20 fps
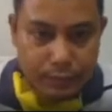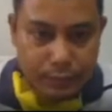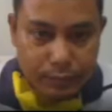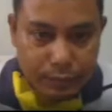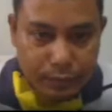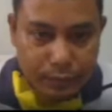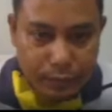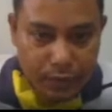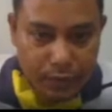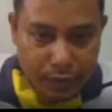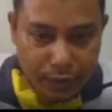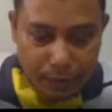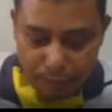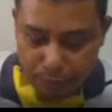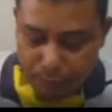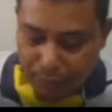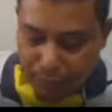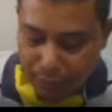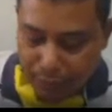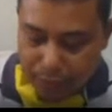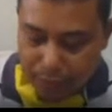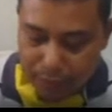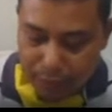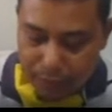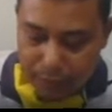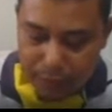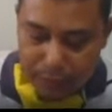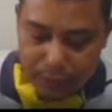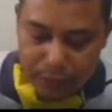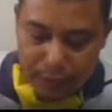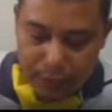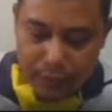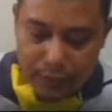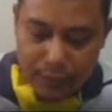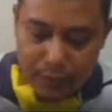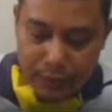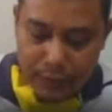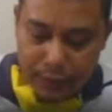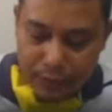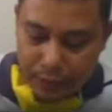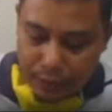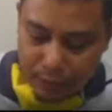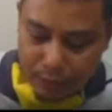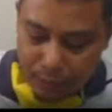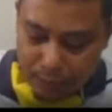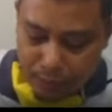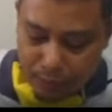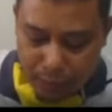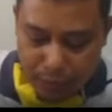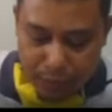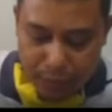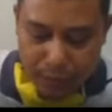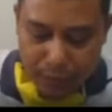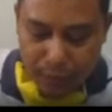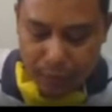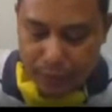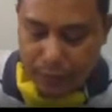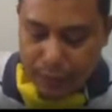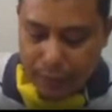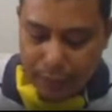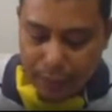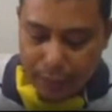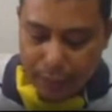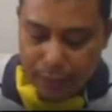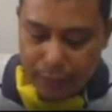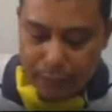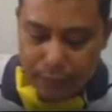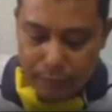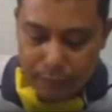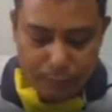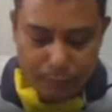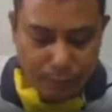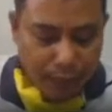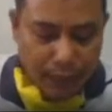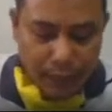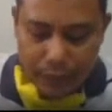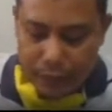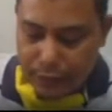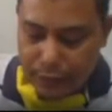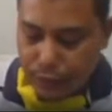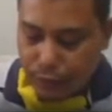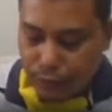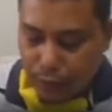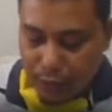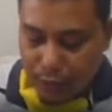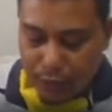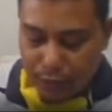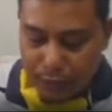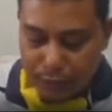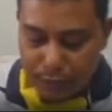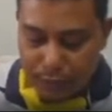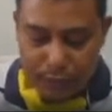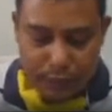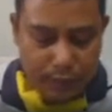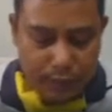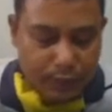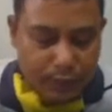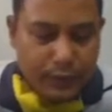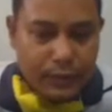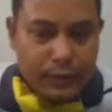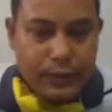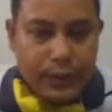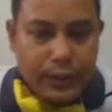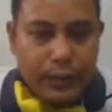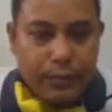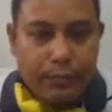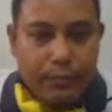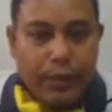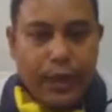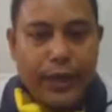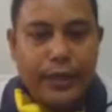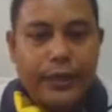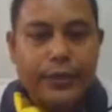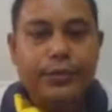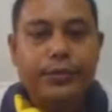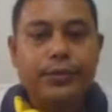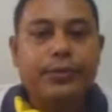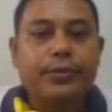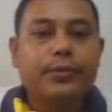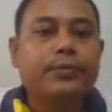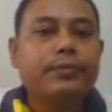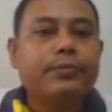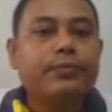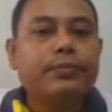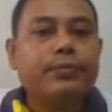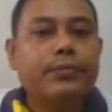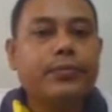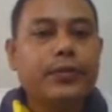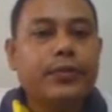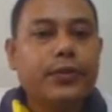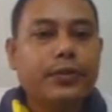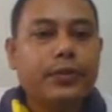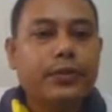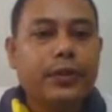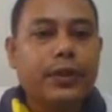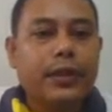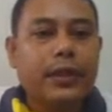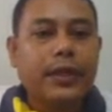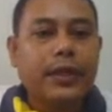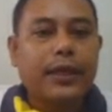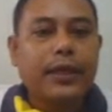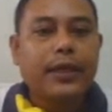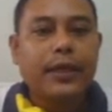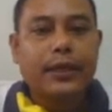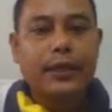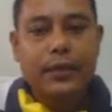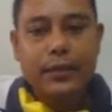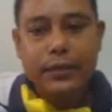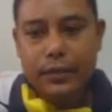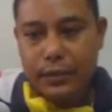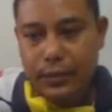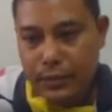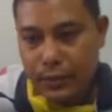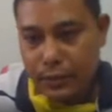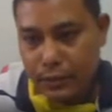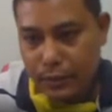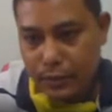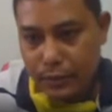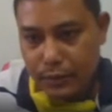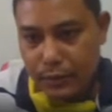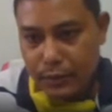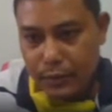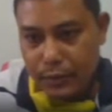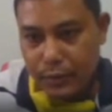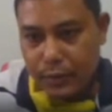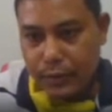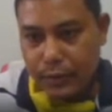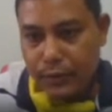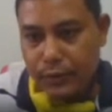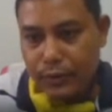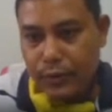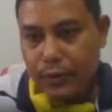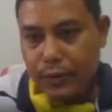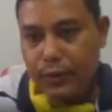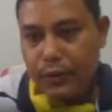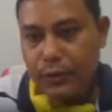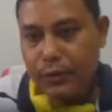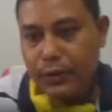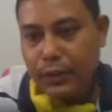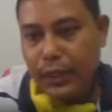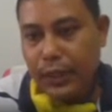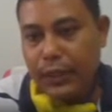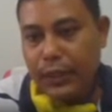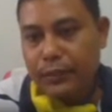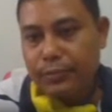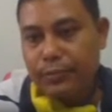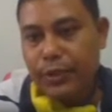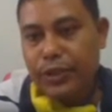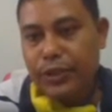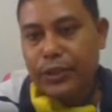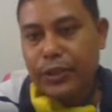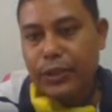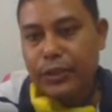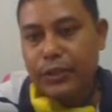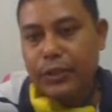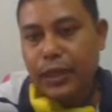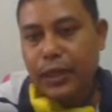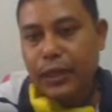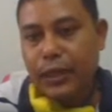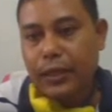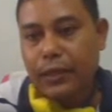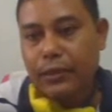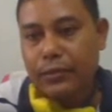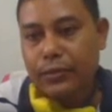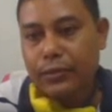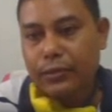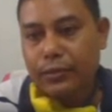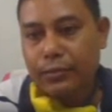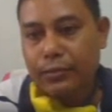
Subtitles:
then bracket, we can write n minus 1, say, by 2. We can write like this. So the expression turns out to be